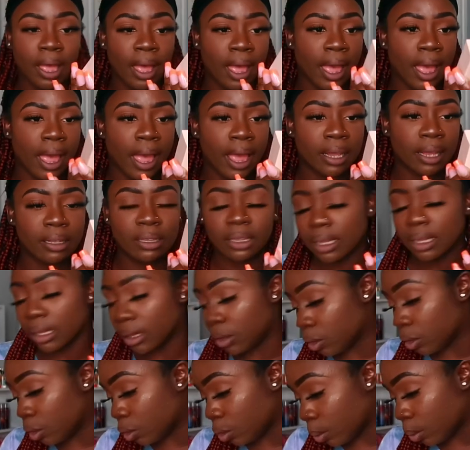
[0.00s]
i had to get
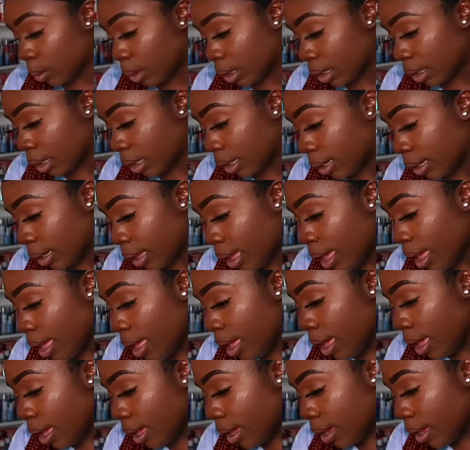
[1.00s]
this one
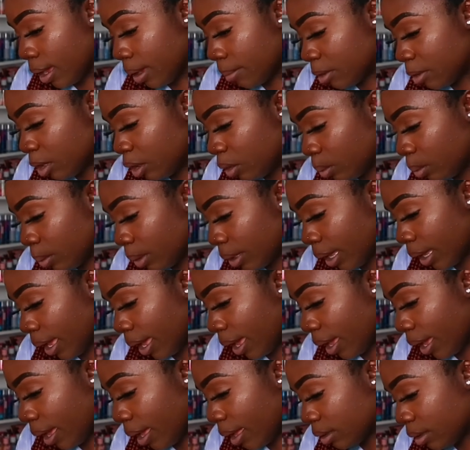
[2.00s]
um this one
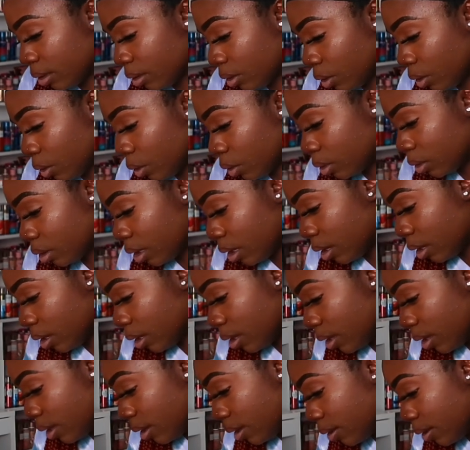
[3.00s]
has notes
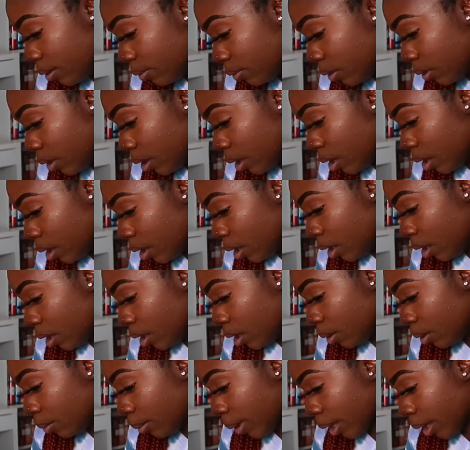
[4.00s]
of
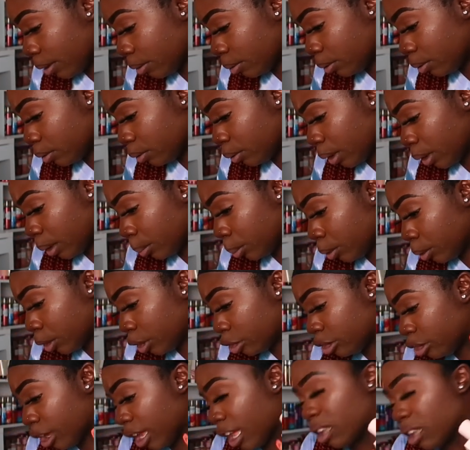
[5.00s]
Rangoon Creeper,
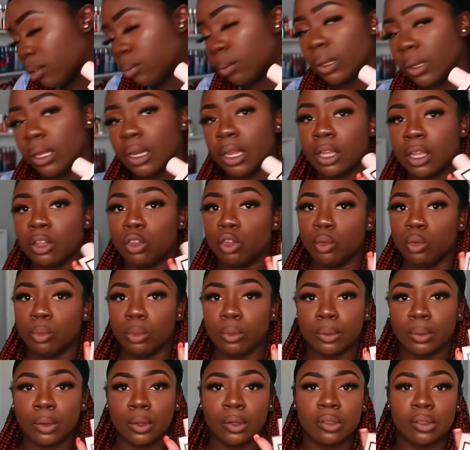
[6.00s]
Jasmine, and
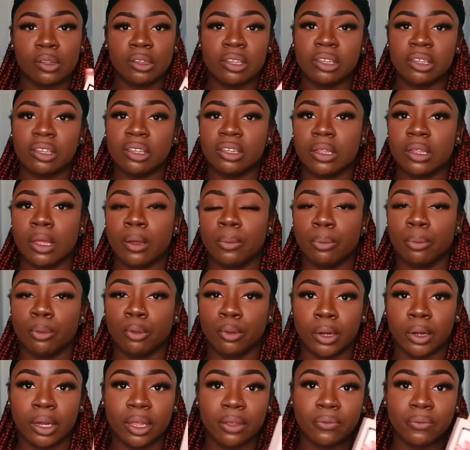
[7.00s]
Tuberose. This is a
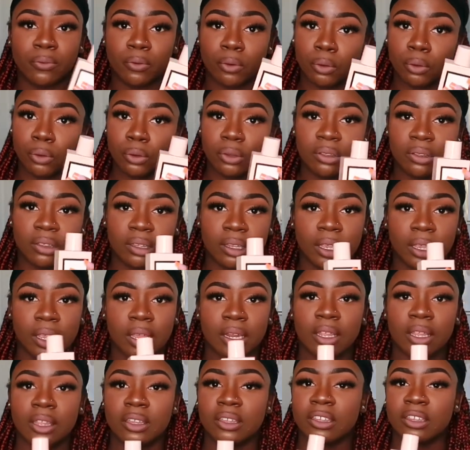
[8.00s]
pretty floral
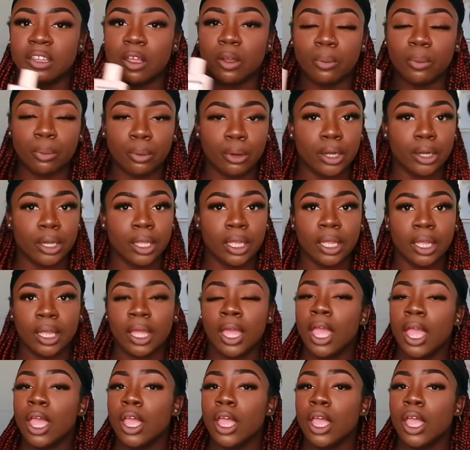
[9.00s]
scent. So pretty.